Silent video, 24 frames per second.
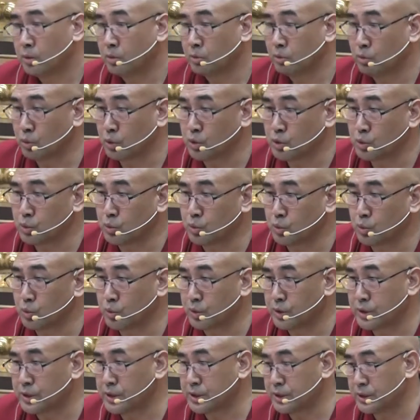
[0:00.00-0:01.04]
Those
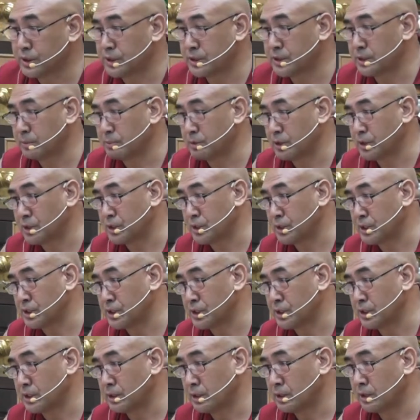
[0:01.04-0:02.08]
guru receive the
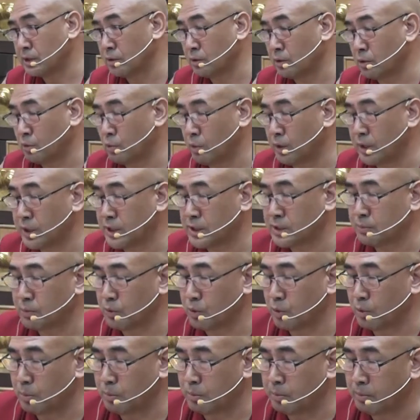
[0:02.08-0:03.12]
teaching, you know, one is
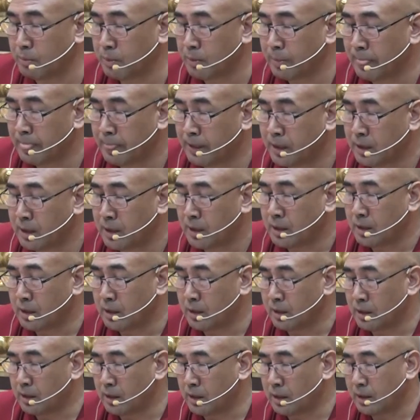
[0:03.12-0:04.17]
from
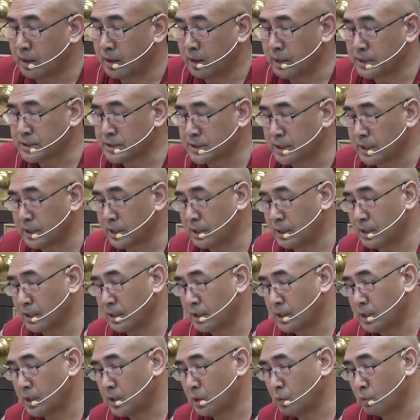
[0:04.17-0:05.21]

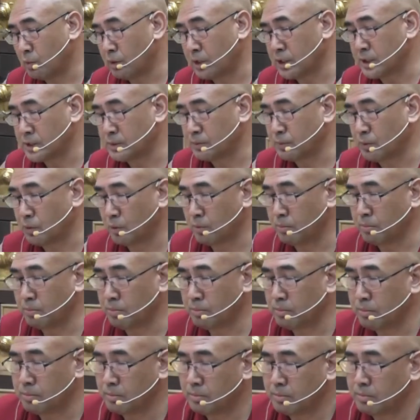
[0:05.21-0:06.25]
Asanga, one is
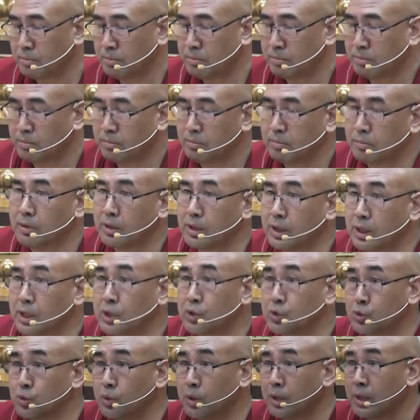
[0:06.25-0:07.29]
from
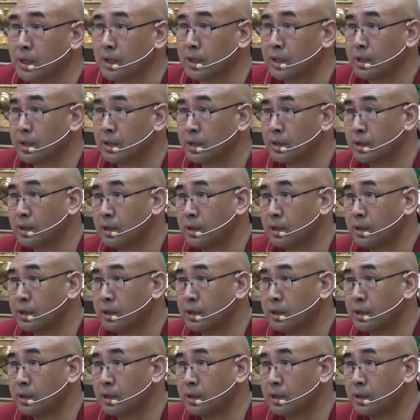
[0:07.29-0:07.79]
Nagarjuna.